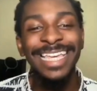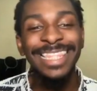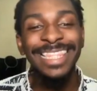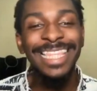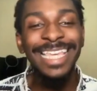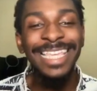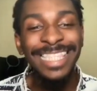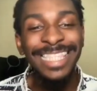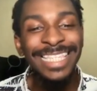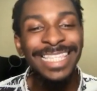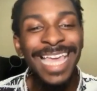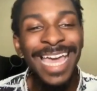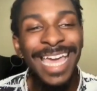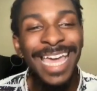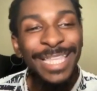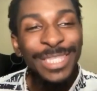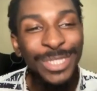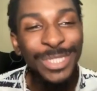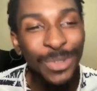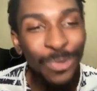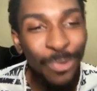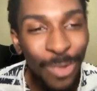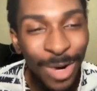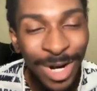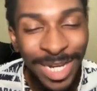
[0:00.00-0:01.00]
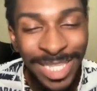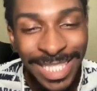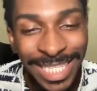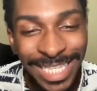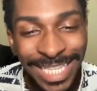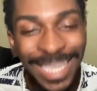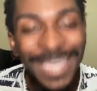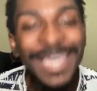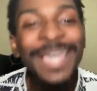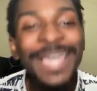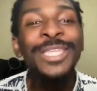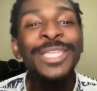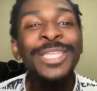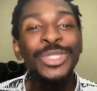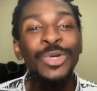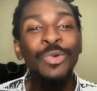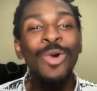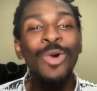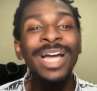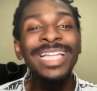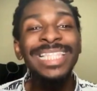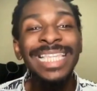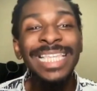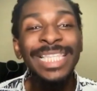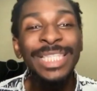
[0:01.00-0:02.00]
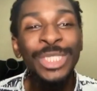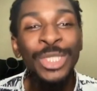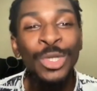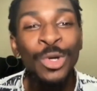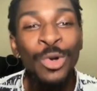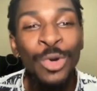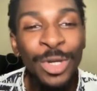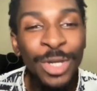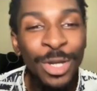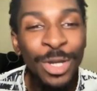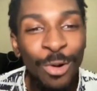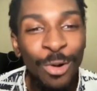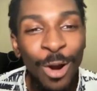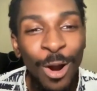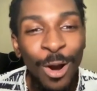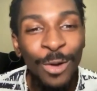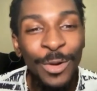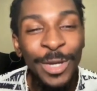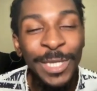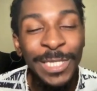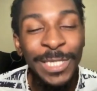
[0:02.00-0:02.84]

This is a 22-year-old.